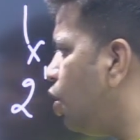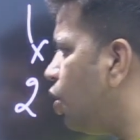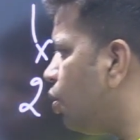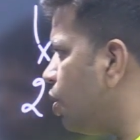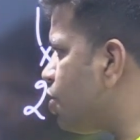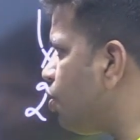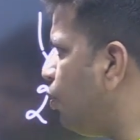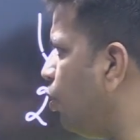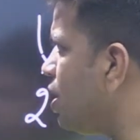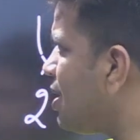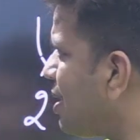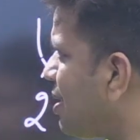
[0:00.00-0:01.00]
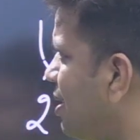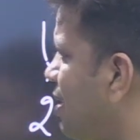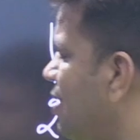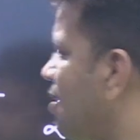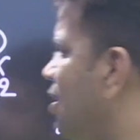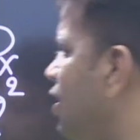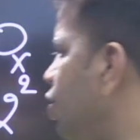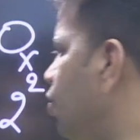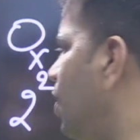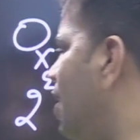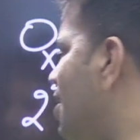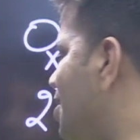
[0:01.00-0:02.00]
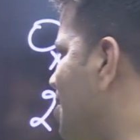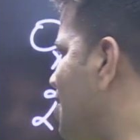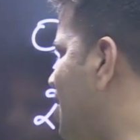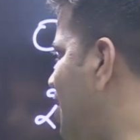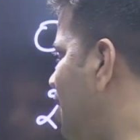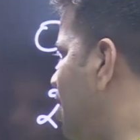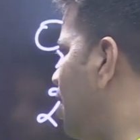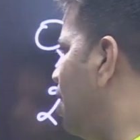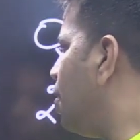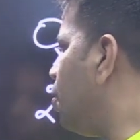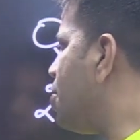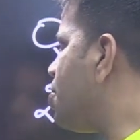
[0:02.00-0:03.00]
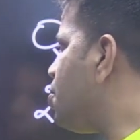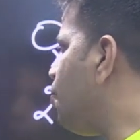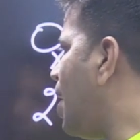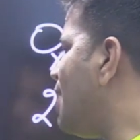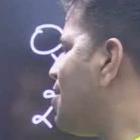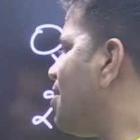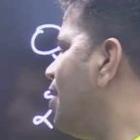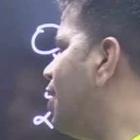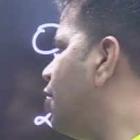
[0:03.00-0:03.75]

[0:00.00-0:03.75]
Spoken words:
2 raised to 4 is 16, 16 into 1 is 16, 2 raised to 5 is 32,